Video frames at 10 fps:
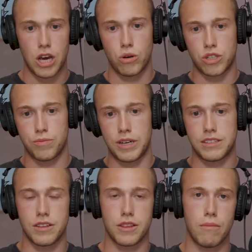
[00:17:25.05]
which
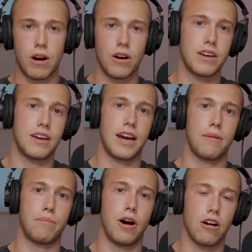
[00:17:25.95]
means that the market
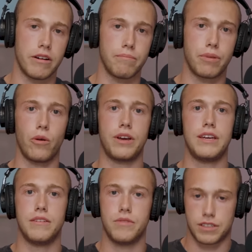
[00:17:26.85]
cap per
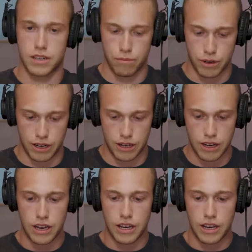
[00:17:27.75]
employee of this company